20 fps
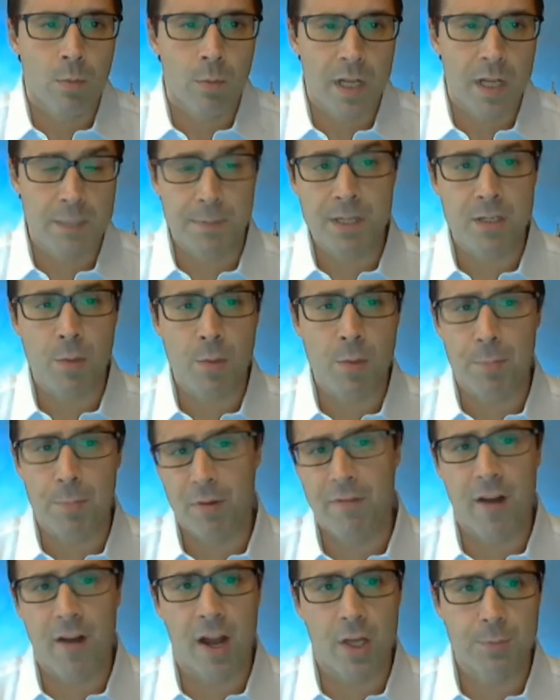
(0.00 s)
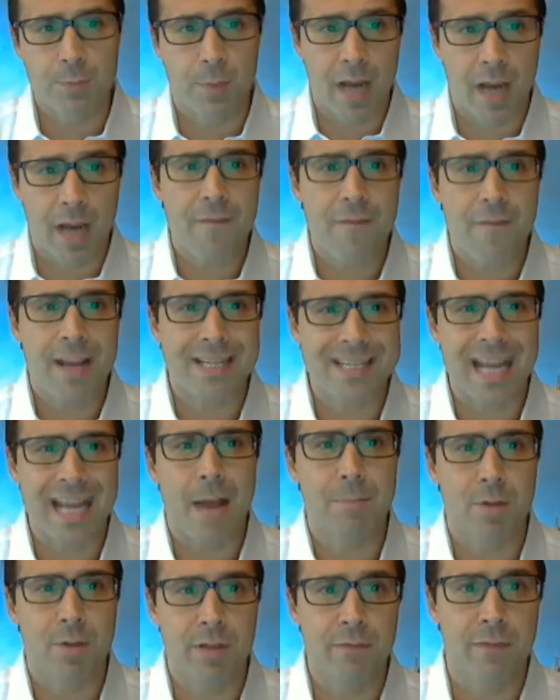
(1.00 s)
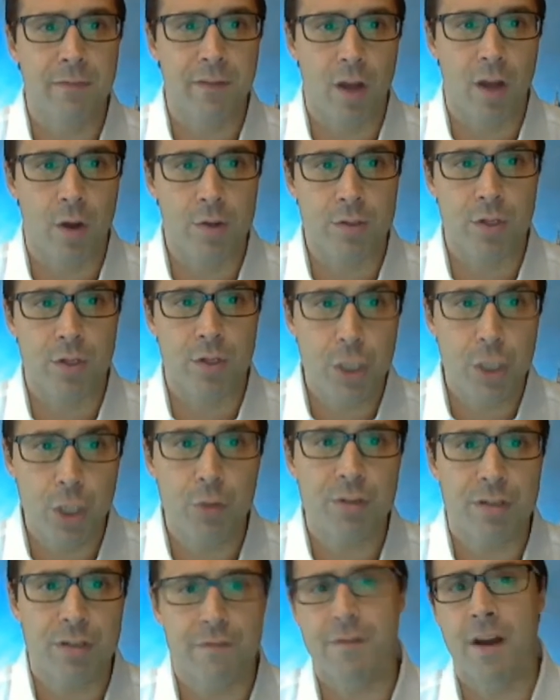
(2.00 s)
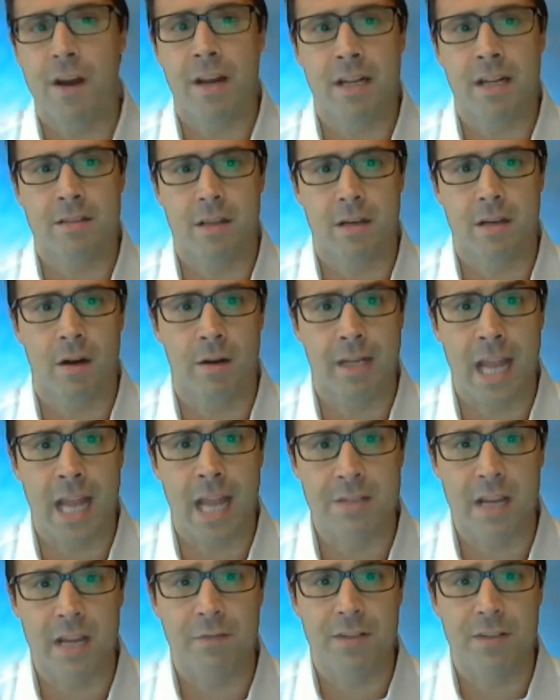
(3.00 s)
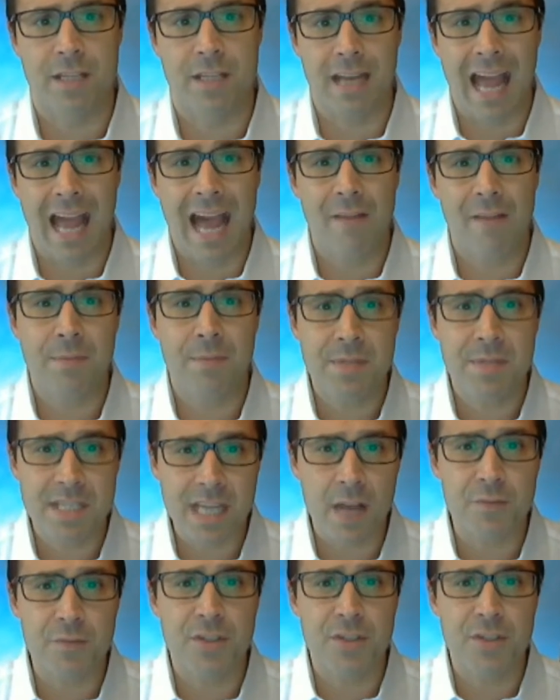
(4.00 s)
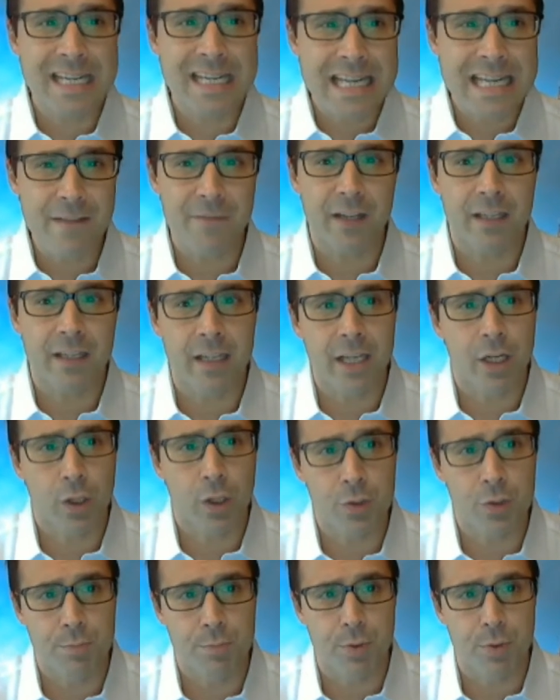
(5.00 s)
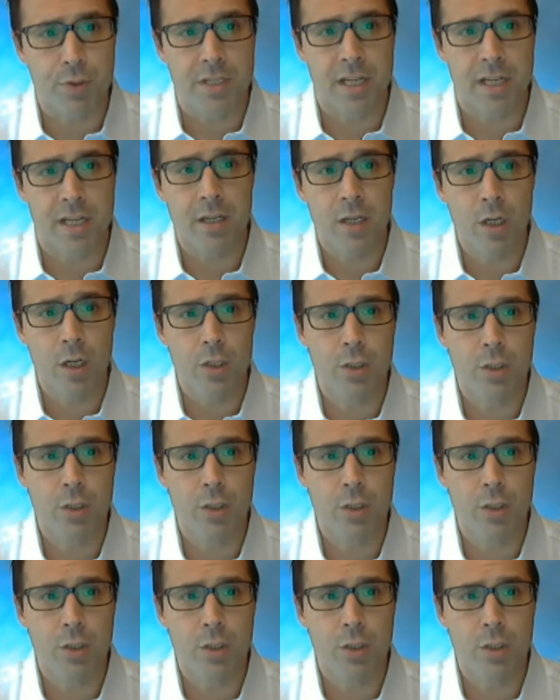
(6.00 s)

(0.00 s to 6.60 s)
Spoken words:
It's been somewhat perverse, but FX capital inflows used to finance the current account deficit have themselves significantly contributed